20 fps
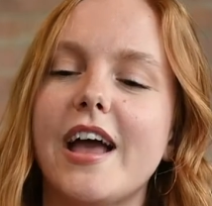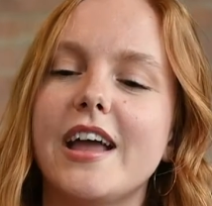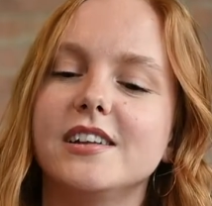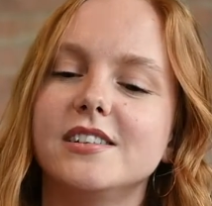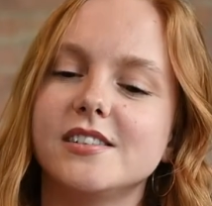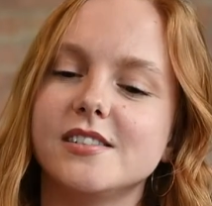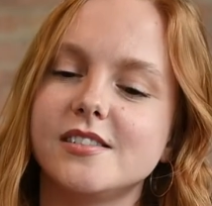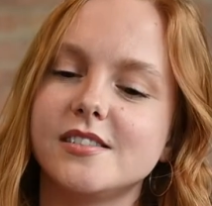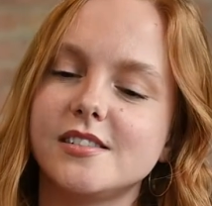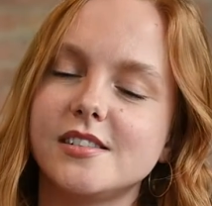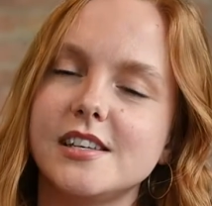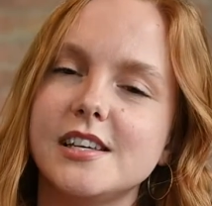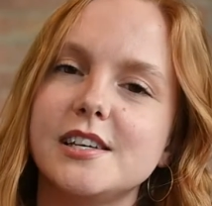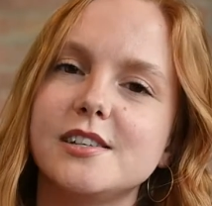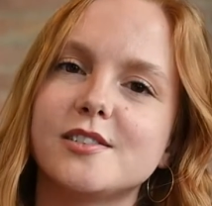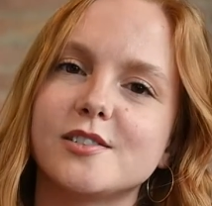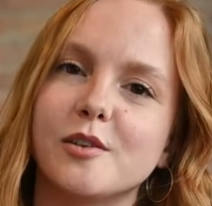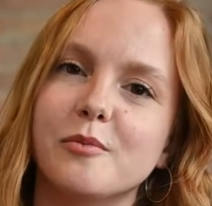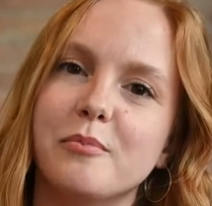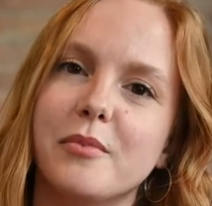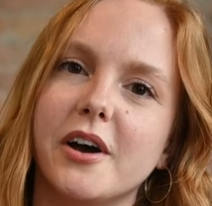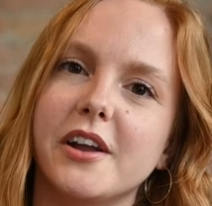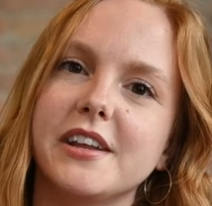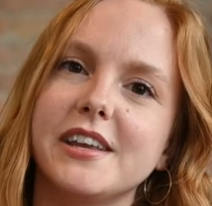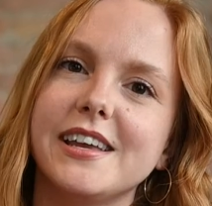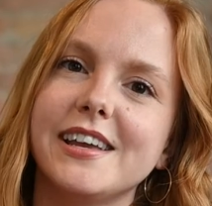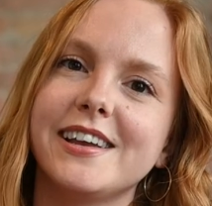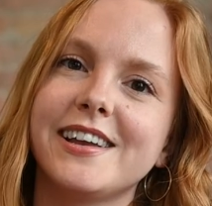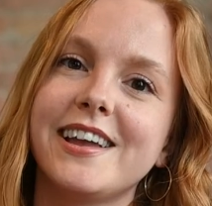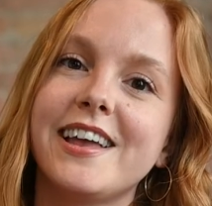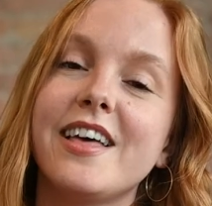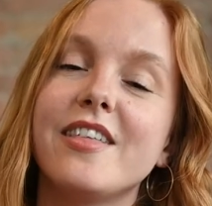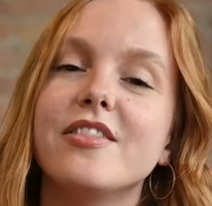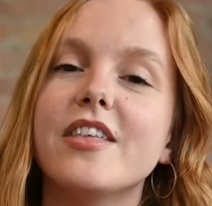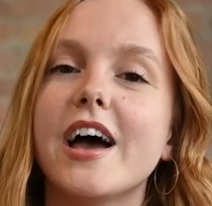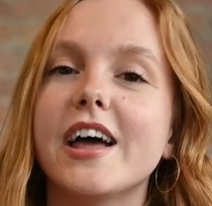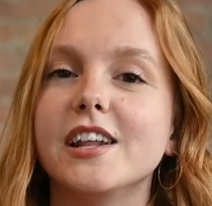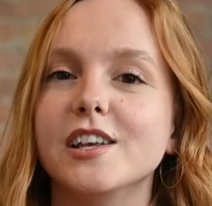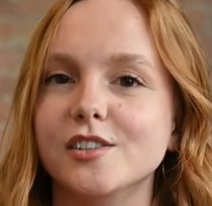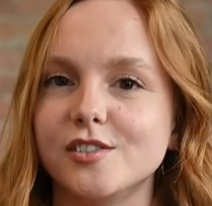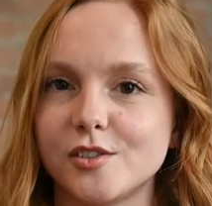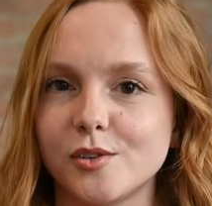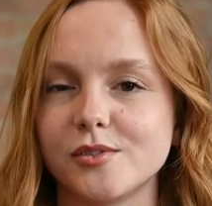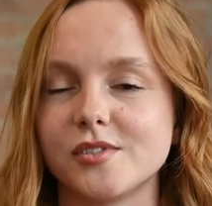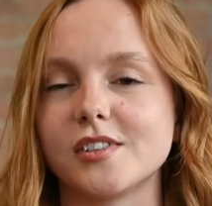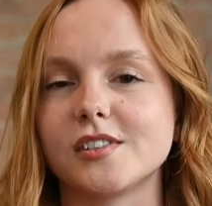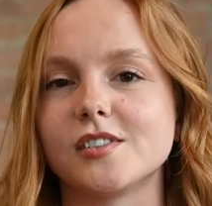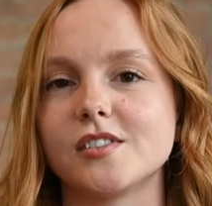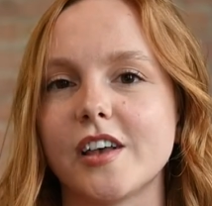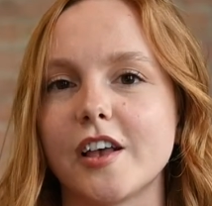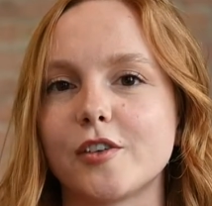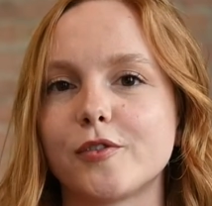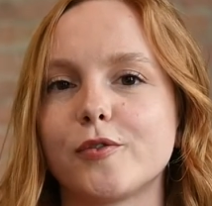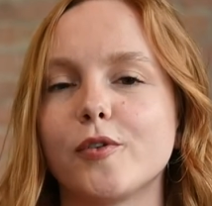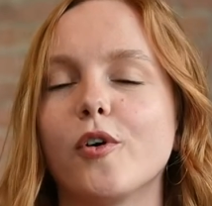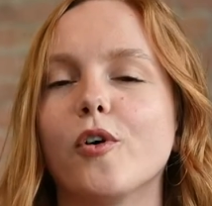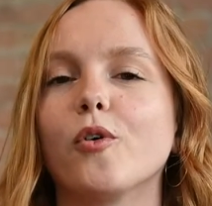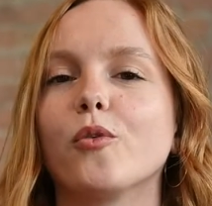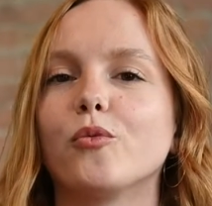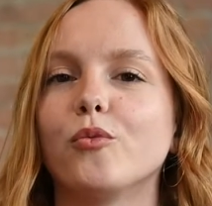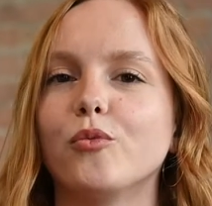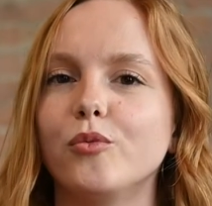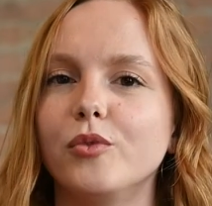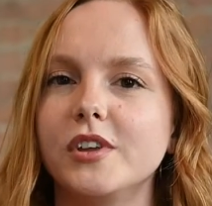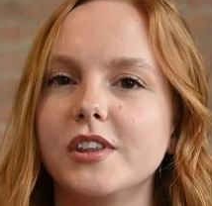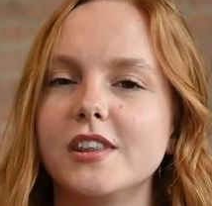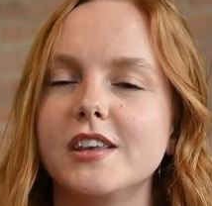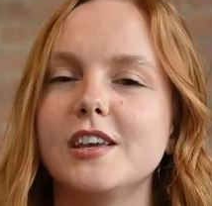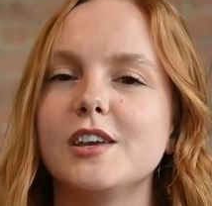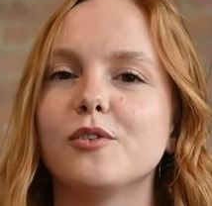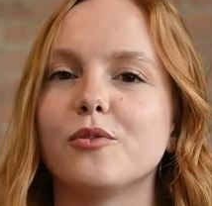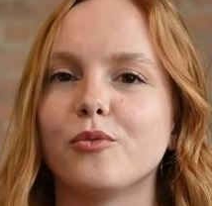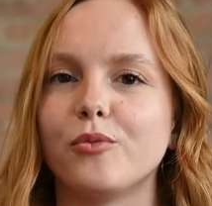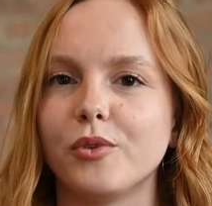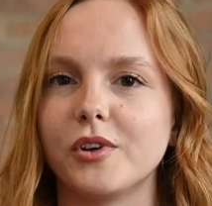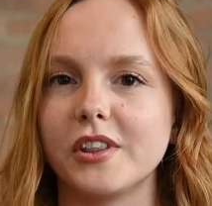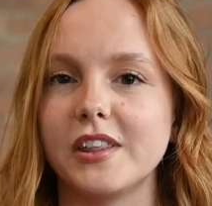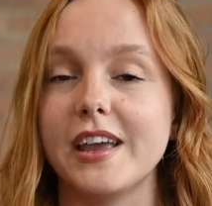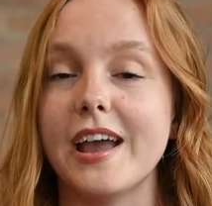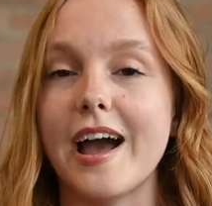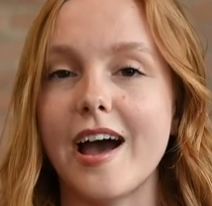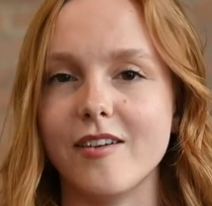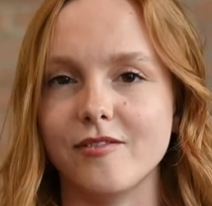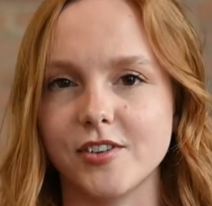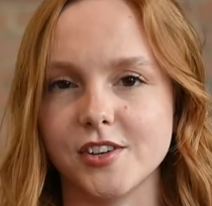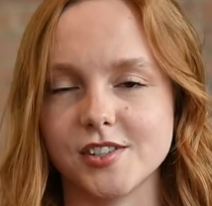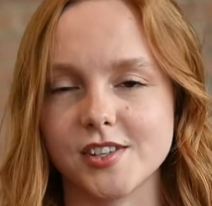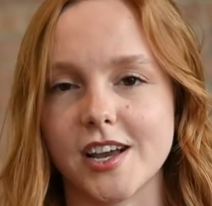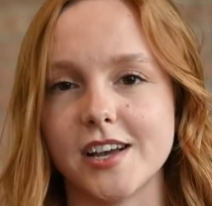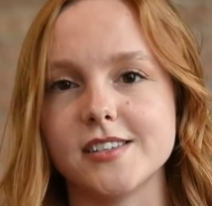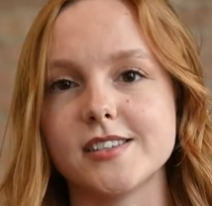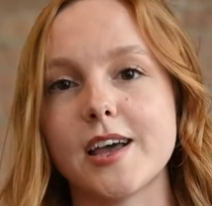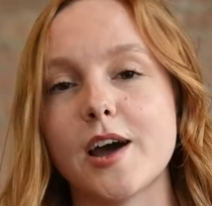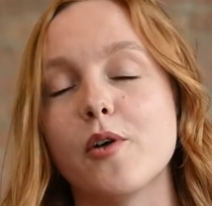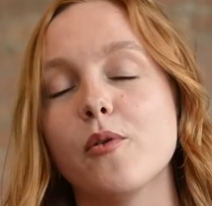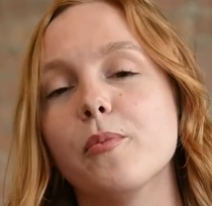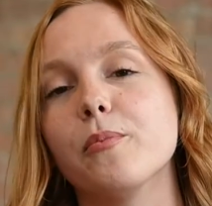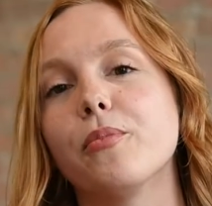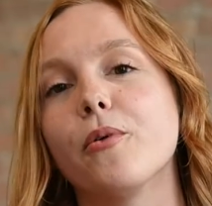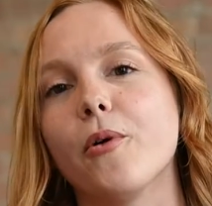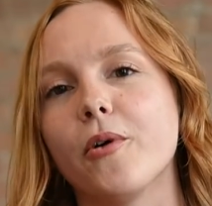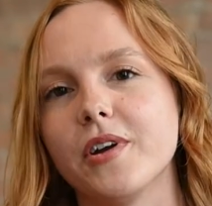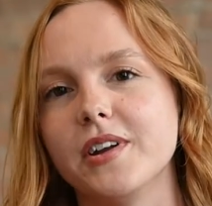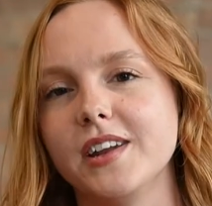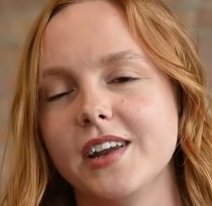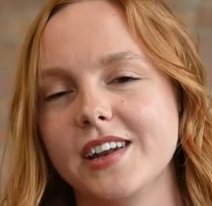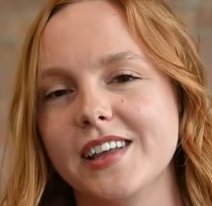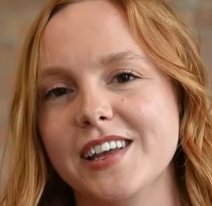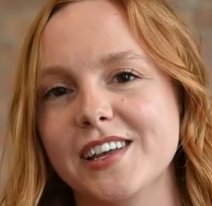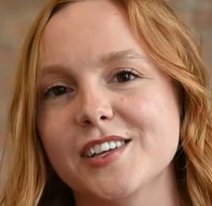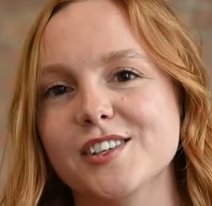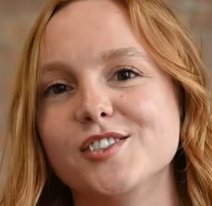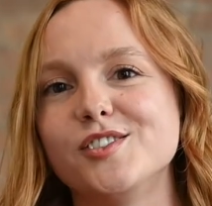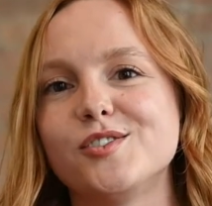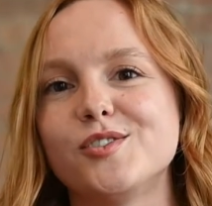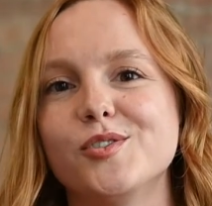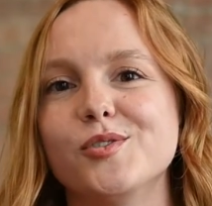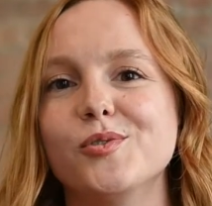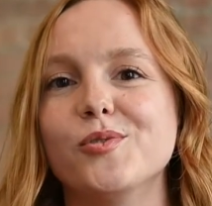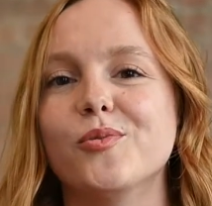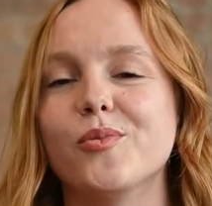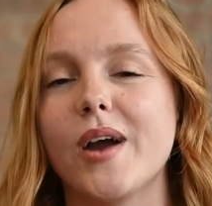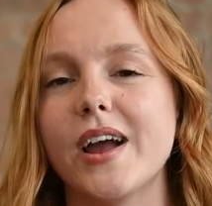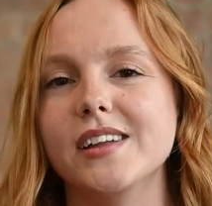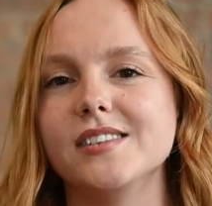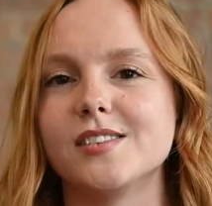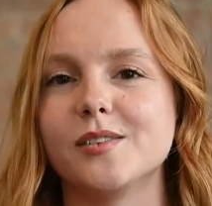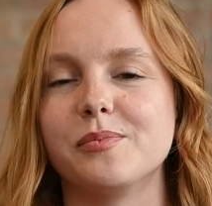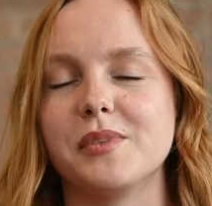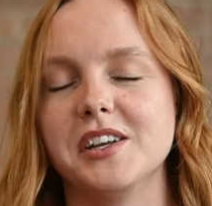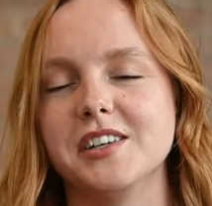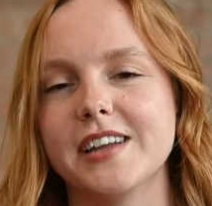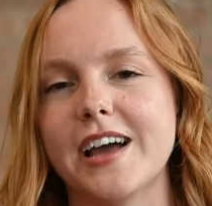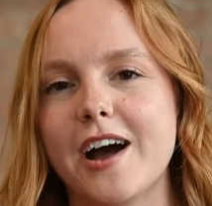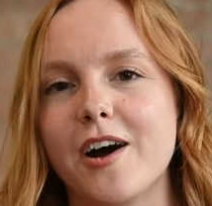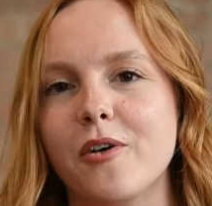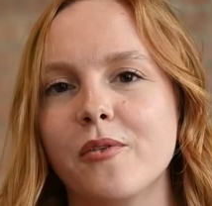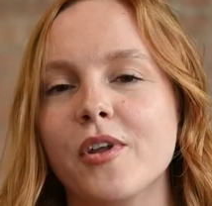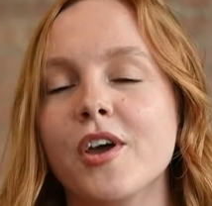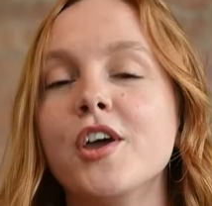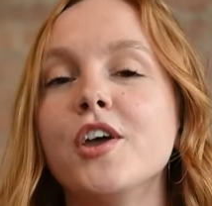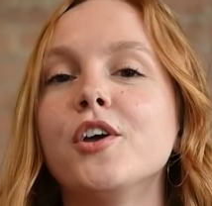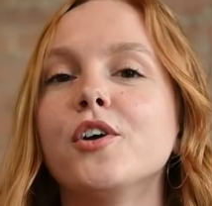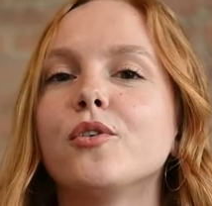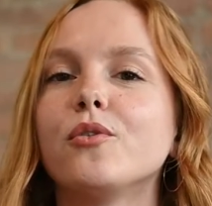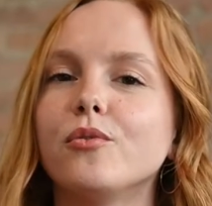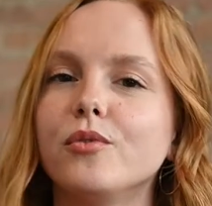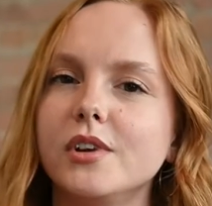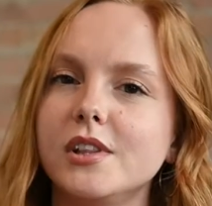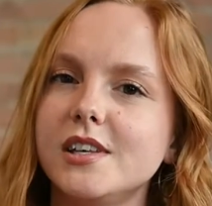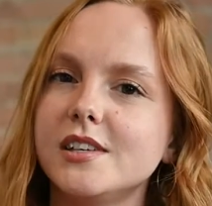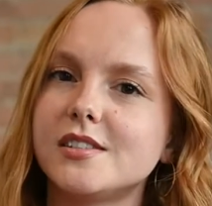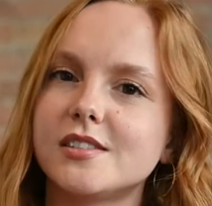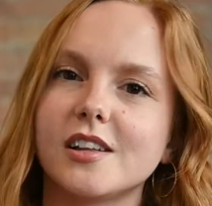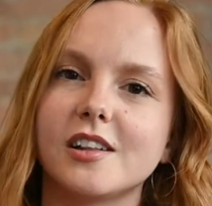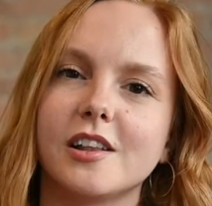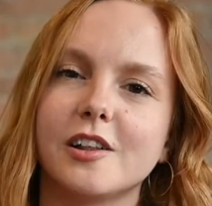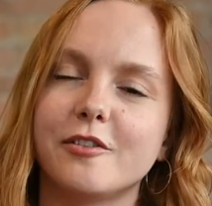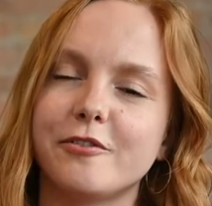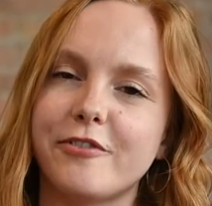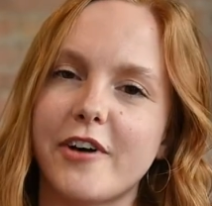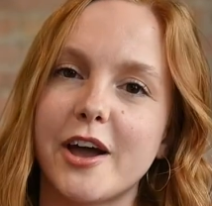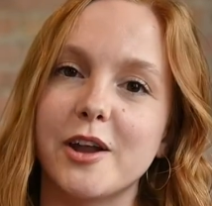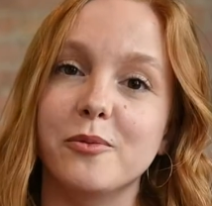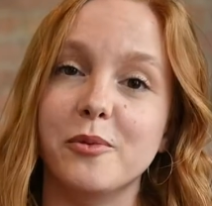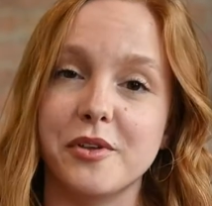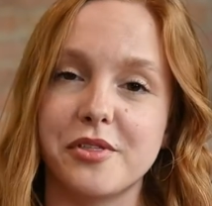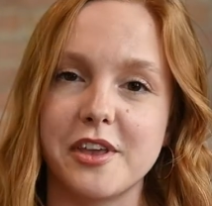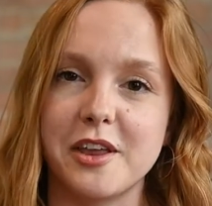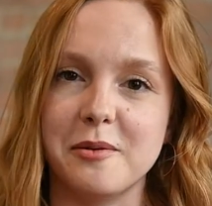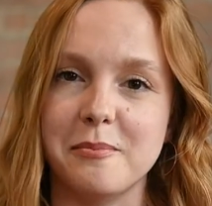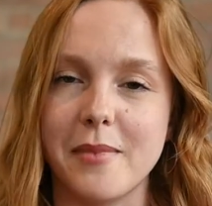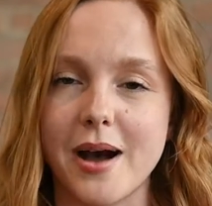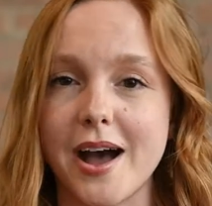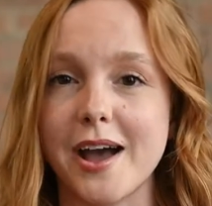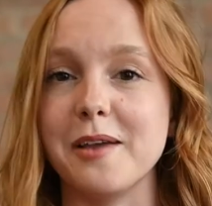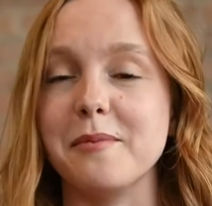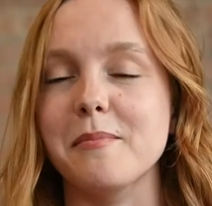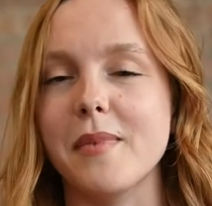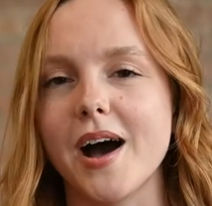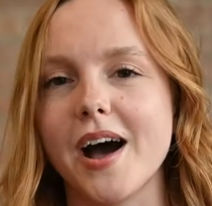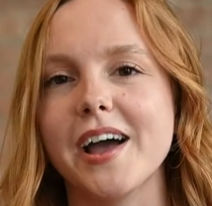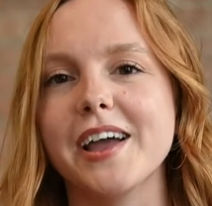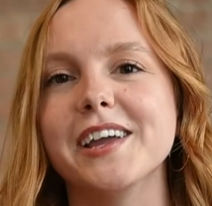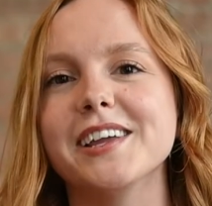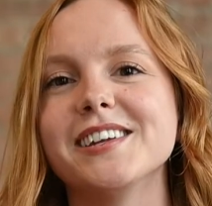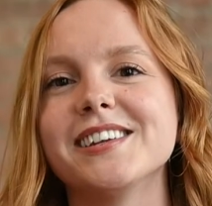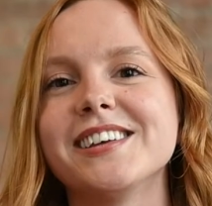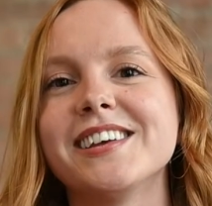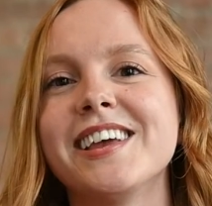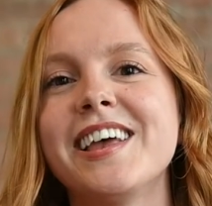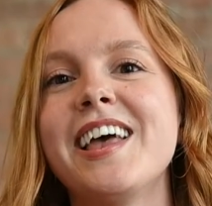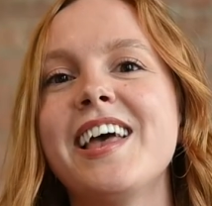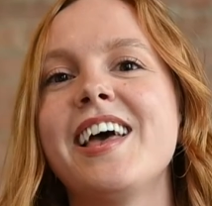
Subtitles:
And to see somebody that is so successful really, really emphasize how important it is to write something down, really solidified within my mind